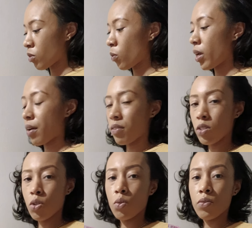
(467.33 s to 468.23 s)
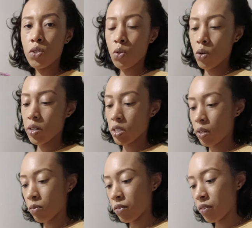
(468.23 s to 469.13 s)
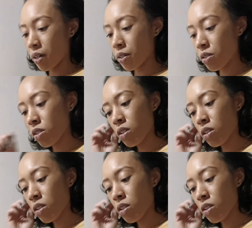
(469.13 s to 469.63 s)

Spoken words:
We have the Two of Swords in reverse.